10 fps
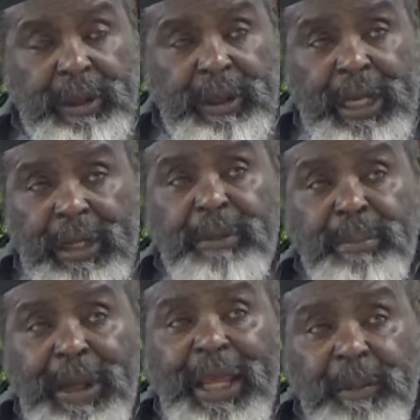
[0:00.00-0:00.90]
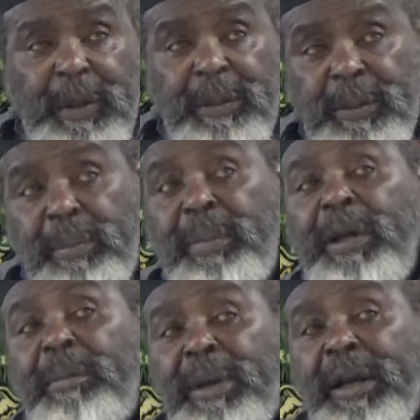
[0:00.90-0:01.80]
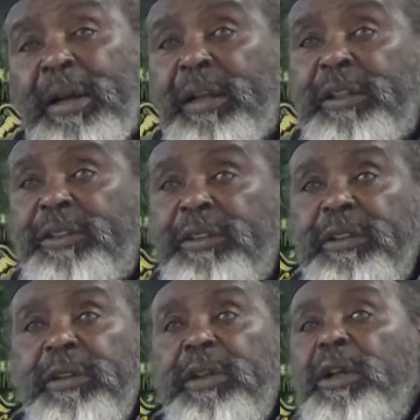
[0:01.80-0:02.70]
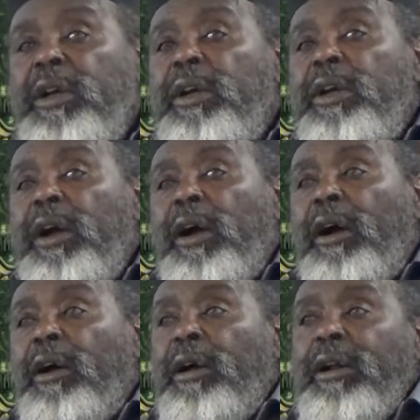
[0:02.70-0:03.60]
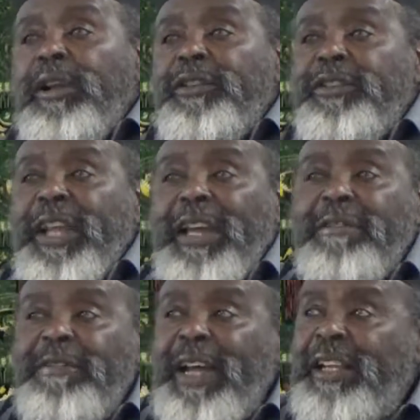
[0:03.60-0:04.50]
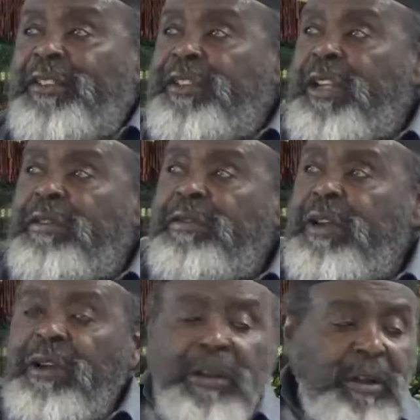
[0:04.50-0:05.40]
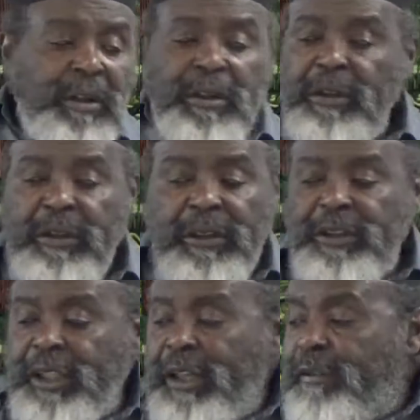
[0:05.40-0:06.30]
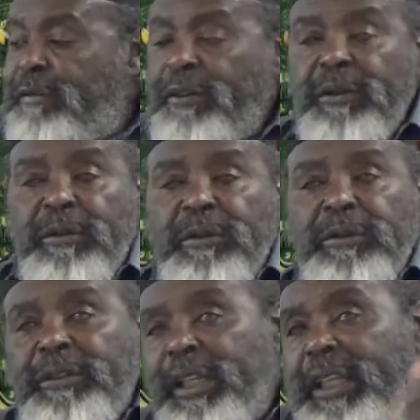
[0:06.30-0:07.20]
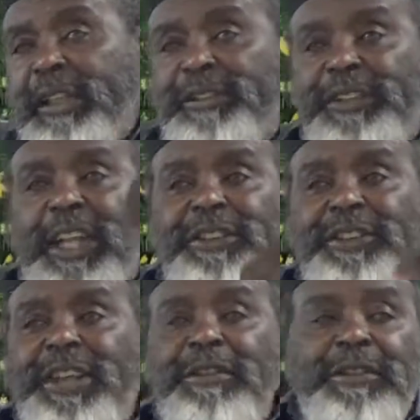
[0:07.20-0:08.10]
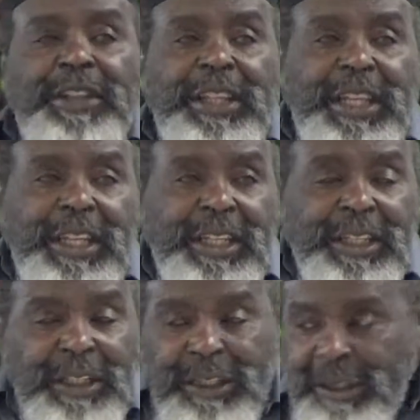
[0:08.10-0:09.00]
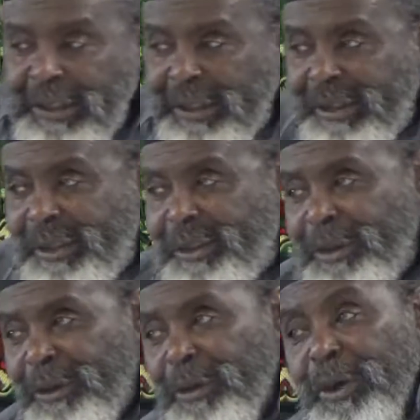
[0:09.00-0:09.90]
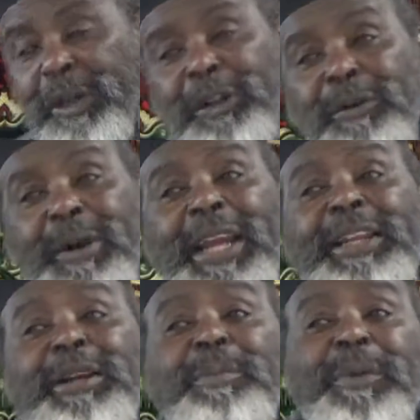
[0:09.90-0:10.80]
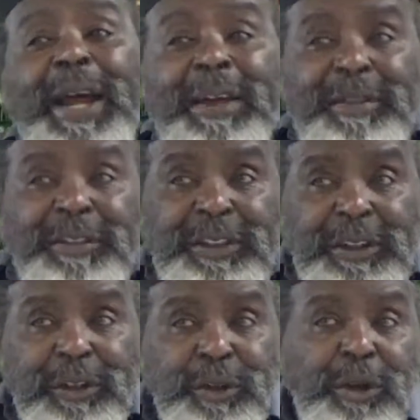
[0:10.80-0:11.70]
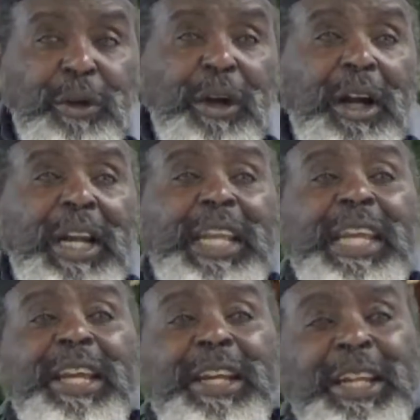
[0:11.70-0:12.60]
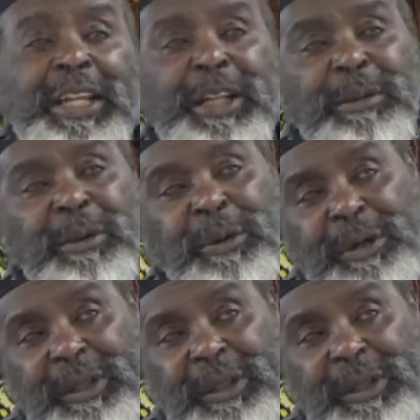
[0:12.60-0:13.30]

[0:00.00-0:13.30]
Not black people, but Americans. All the sci-fi stuff, all the telephone, they snatching everything, you know, the right to privacy. You don't hardly hear that anymore.